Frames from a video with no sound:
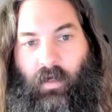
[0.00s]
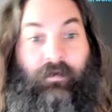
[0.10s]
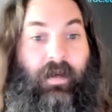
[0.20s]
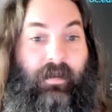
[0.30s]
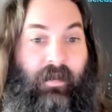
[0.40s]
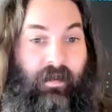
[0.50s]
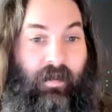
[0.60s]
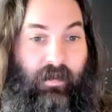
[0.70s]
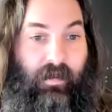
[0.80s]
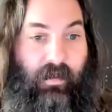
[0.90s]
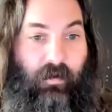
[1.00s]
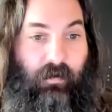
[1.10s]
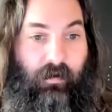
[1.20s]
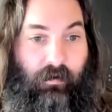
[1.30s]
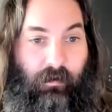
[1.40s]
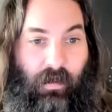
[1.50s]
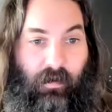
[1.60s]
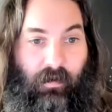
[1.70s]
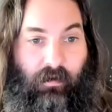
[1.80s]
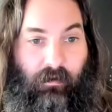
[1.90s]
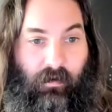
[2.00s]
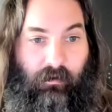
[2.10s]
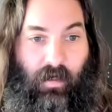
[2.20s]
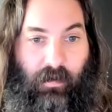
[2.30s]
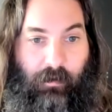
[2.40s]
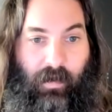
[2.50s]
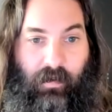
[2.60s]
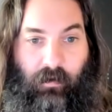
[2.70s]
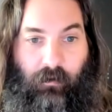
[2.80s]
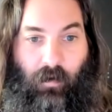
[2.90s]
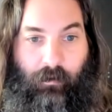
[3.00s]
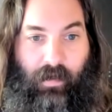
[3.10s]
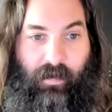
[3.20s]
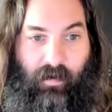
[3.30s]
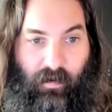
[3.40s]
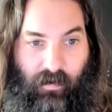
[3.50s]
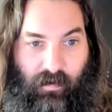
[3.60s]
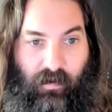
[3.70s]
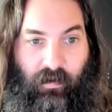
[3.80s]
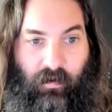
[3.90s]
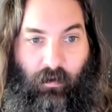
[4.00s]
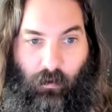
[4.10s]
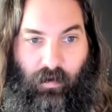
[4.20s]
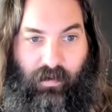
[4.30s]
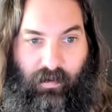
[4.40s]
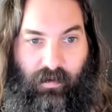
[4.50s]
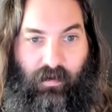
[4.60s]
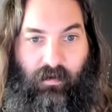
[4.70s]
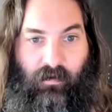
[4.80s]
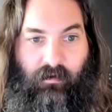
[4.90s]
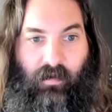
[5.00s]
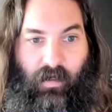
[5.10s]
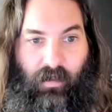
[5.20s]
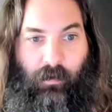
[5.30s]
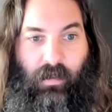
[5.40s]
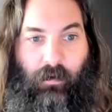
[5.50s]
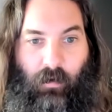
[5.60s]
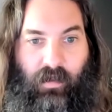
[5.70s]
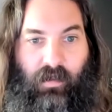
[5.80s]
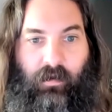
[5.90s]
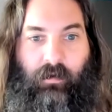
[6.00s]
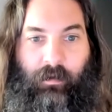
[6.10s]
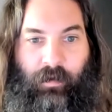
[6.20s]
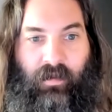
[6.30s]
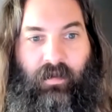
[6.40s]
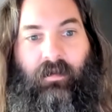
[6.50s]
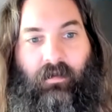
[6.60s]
And in fact, then that leads to, harks back to what Beth asked, what is hardware, what is equipment?